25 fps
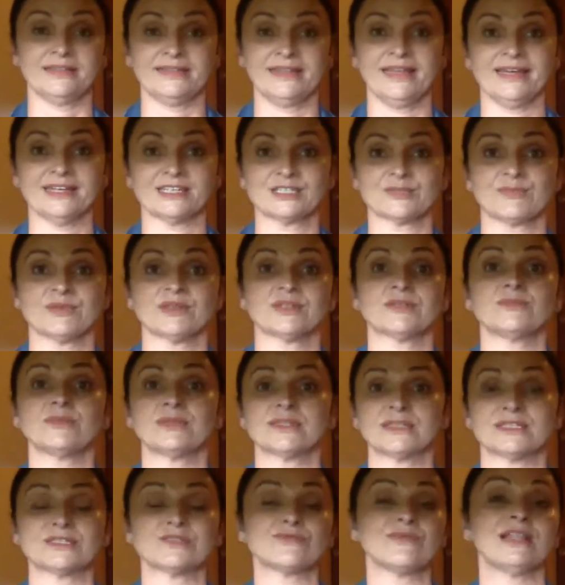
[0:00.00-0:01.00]
and expert,
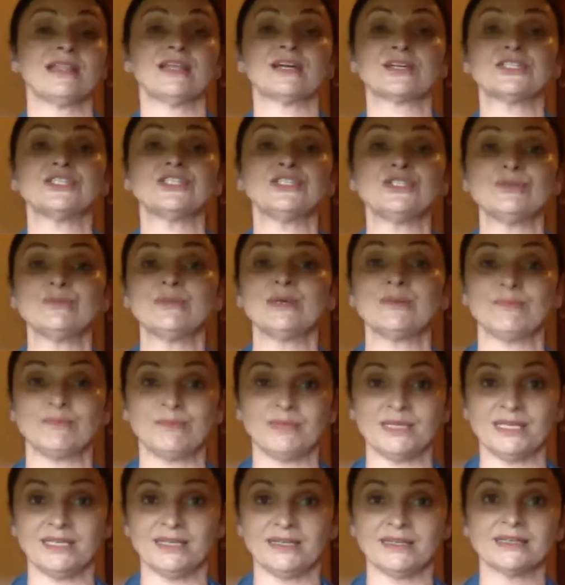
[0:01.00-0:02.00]
but as well a human
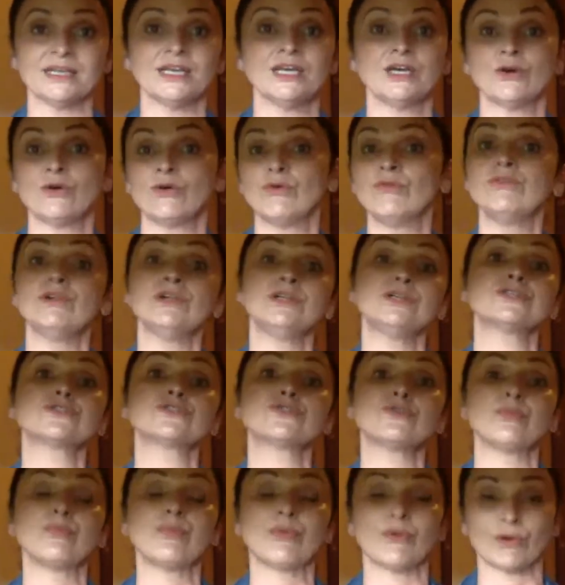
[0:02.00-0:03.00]
being who will
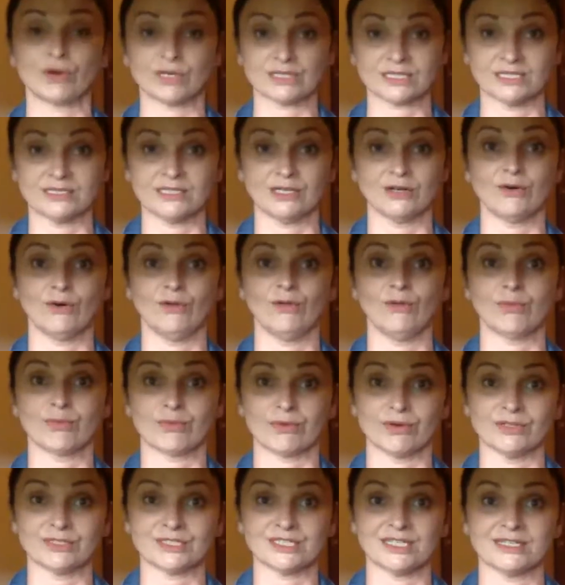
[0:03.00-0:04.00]
support the whole
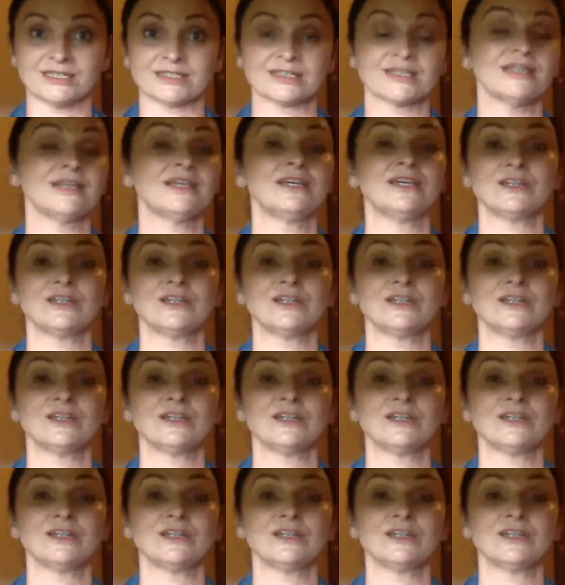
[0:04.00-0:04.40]
process